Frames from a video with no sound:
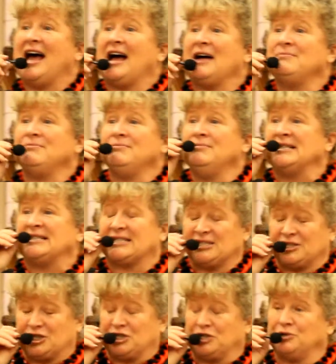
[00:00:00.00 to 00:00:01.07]
Um,
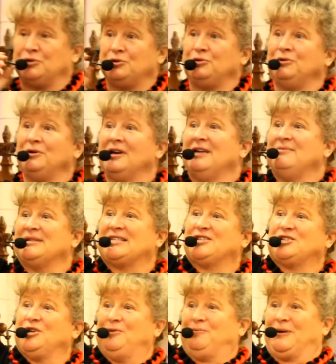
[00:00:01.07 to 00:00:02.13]
Mr. Chu,
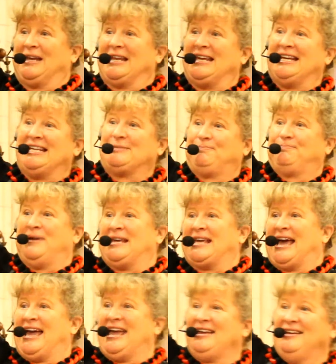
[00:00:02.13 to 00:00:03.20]
Mr. Chu, please
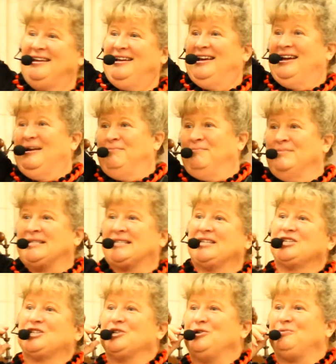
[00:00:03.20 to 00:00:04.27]
BK.
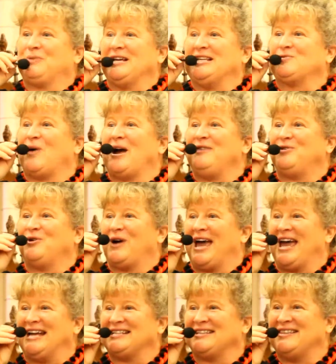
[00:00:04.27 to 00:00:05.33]
Mr. Chu, please wave your
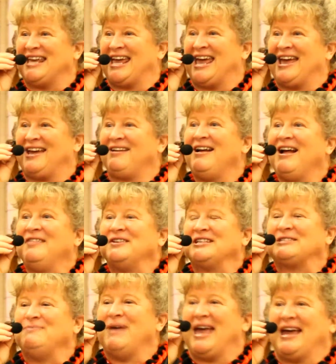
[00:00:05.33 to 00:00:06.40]
hand in the air.
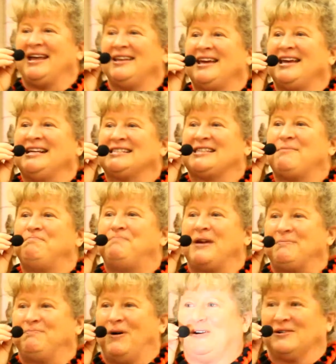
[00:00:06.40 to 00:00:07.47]
This man is the big